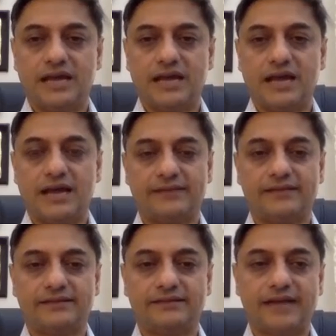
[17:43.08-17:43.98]
And I
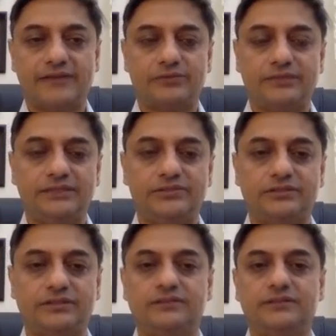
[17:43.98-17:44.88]
think that we need to
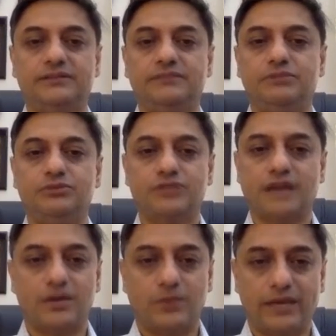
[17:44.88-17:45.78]
think in a blue
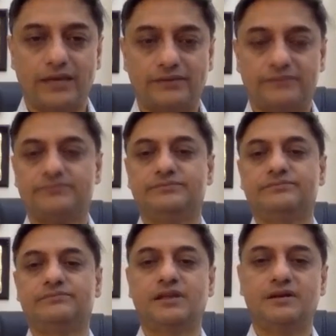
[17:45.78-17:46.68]
sky way.
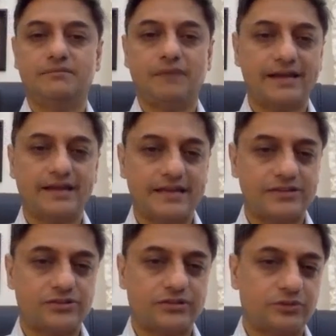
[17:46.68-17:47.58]
My
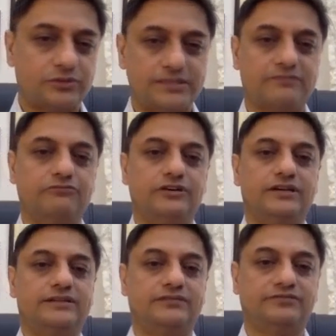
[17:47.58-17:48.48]
guess it would be somewhere
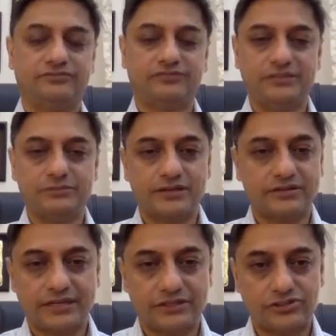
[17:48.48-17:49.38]
in the 15%
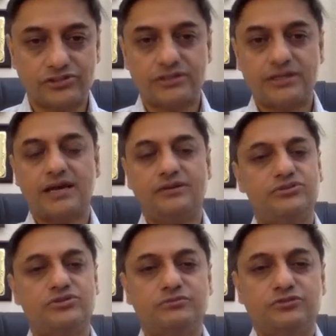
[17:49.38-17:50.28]
range. And we
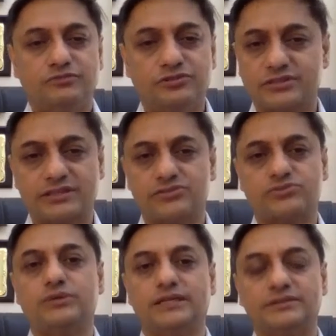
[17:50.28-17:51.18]
should move most things
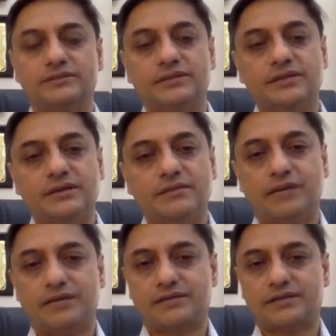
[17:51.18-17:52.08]
to it.
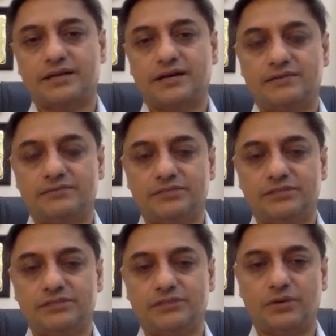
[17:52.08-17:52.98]
But,
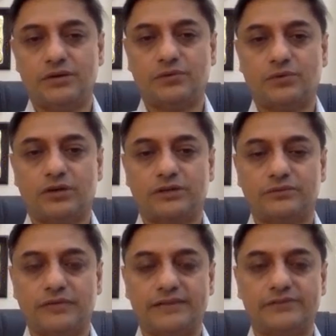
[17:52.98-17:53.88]
at what
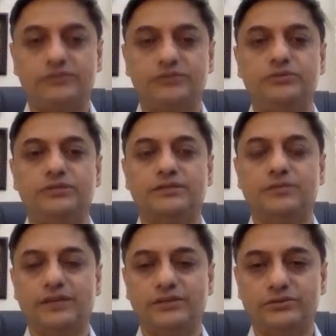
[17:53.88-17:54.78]
rate you do it
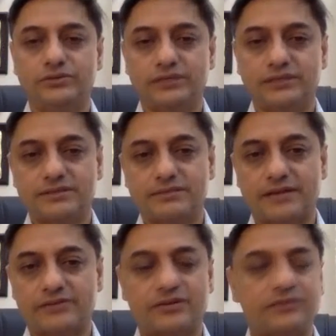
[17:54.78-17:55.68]
and when you do it is a
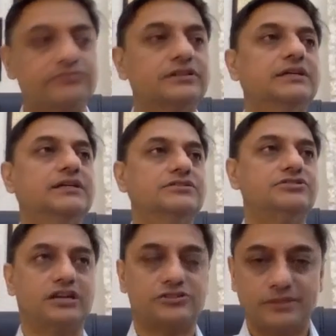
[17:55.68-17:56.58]
matter of
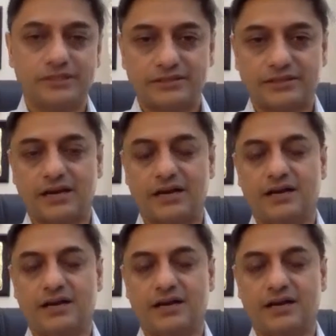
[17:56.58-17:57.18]
judgment.